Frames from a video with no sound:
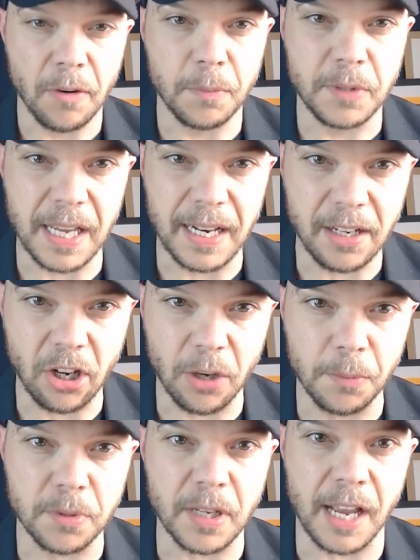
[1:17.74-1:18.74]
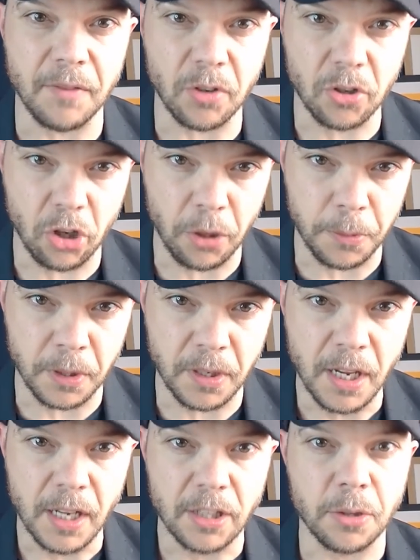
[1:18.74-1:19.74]
from telecoms and
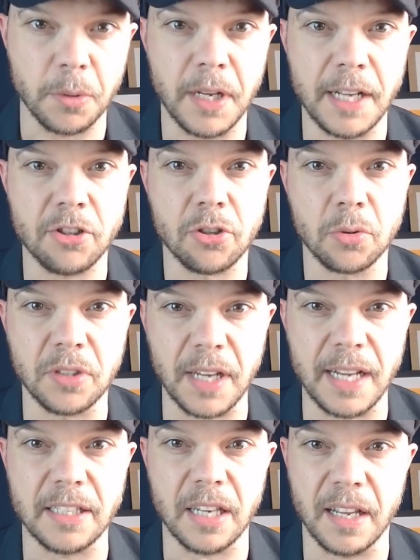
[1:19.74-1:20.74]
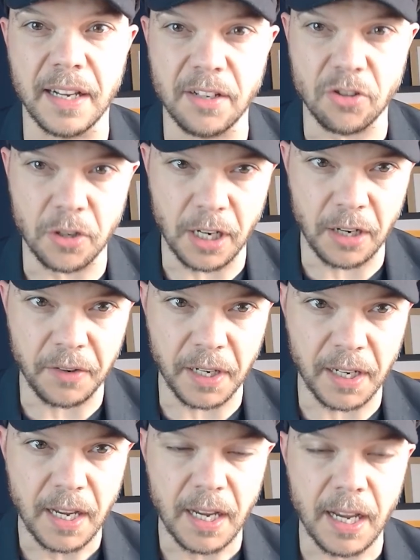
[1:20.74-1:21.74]
recruitment to electrical data and
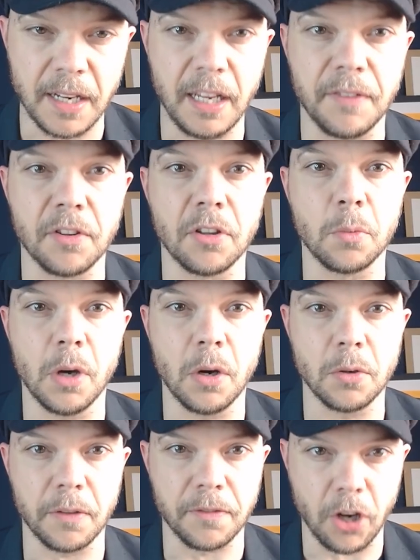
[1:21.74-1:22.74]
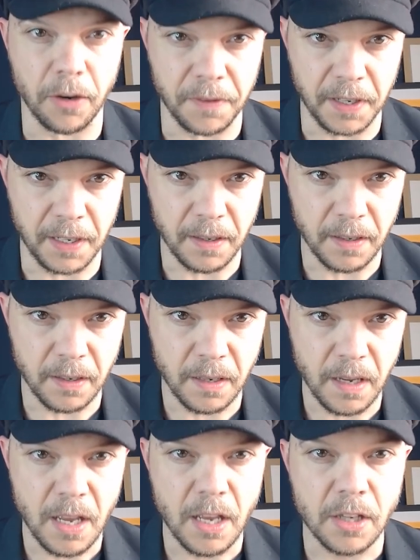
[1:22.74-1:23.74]
engineering, and even the world of coffee.
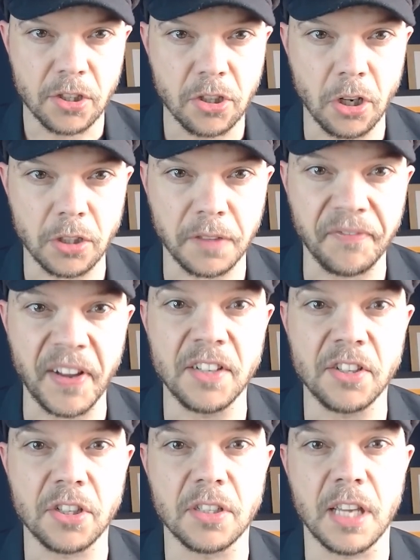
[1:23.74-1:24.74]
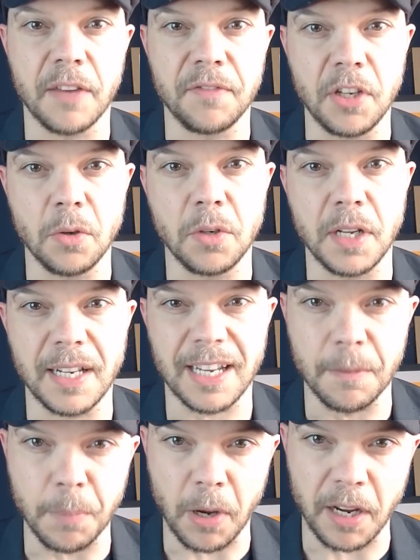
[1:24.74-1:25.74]
Scott's ventures have
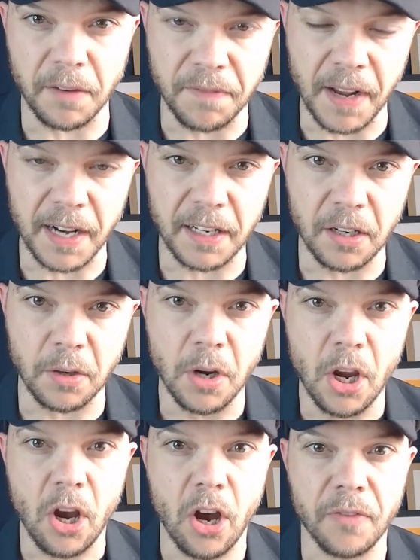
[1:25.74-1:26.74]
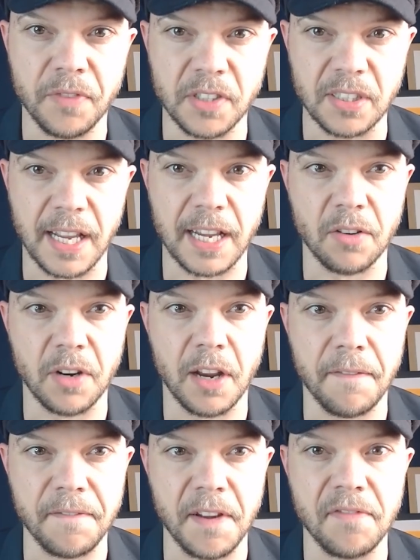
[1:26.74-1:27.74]
yielded a combined value of a
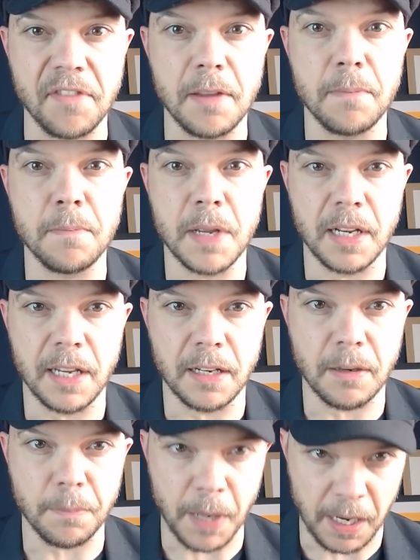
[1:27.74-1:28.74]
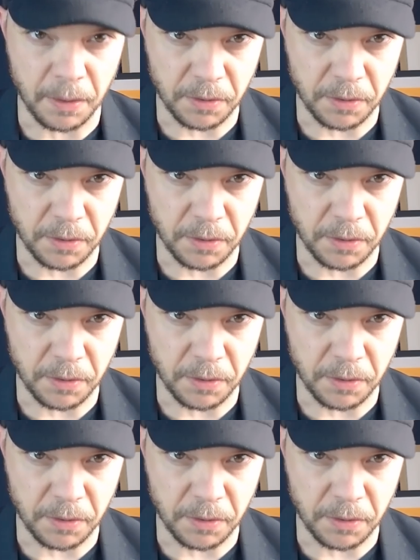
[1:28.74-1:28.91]
staggering £50 million.